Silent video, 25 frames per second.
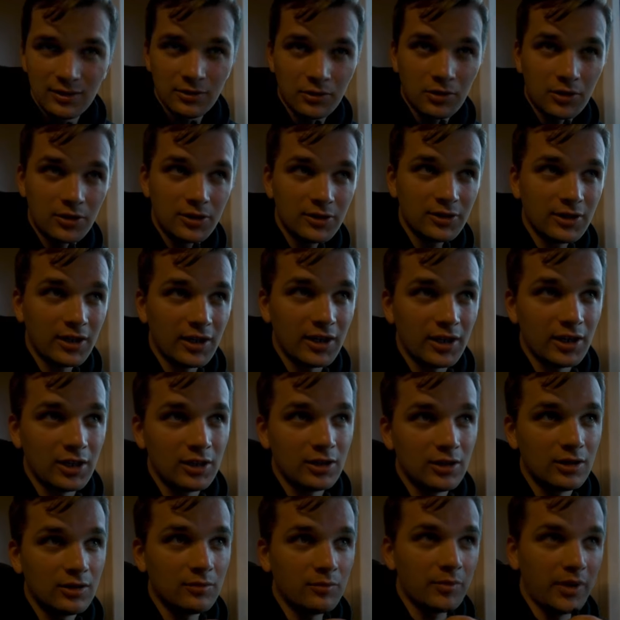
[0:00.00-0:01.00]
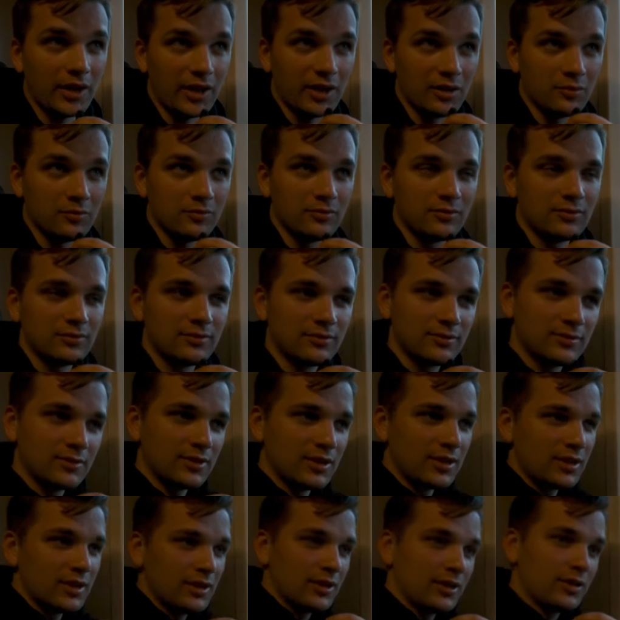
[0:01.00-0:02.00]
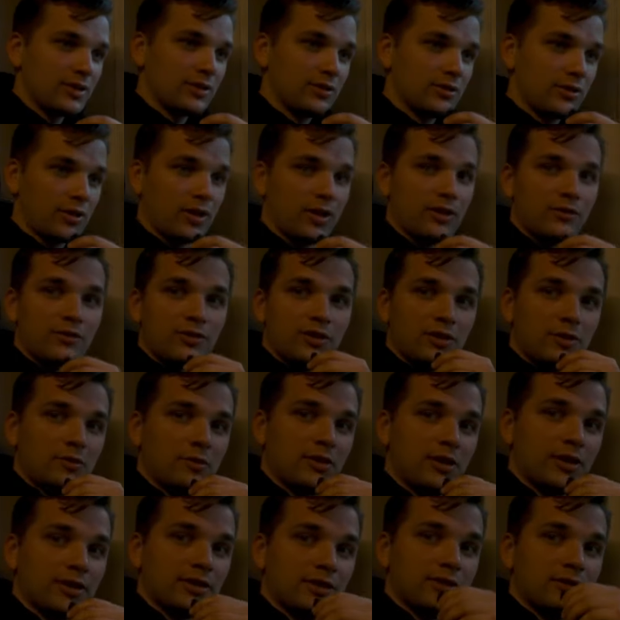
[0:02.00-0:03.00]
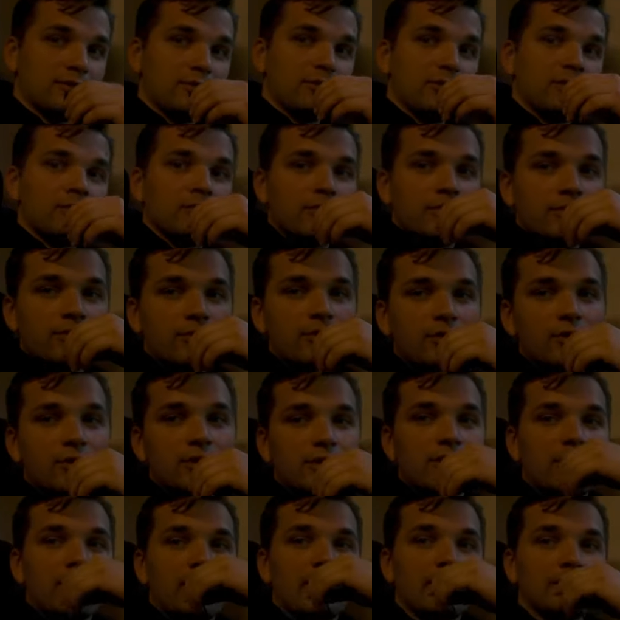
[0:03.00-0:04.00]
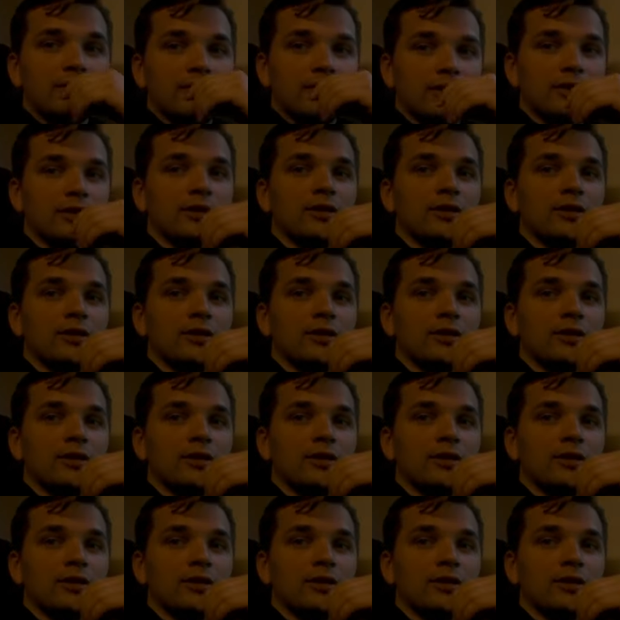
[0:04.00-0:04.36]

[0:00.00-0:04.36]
or 9 p.m. to have some rest before the ride.